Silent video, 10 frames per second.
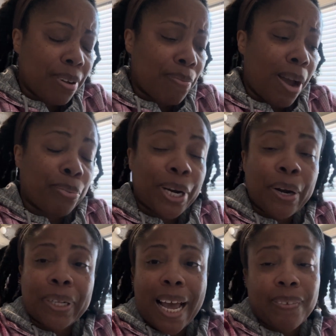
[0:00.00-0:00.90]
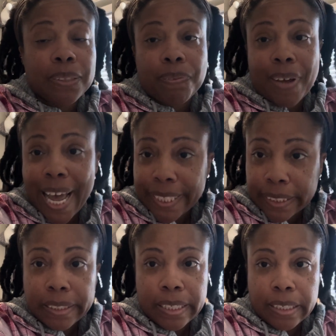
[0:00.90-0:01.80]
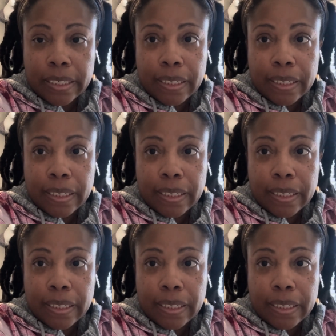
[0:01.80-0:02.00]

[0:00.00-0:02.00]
my prayer life has vastly,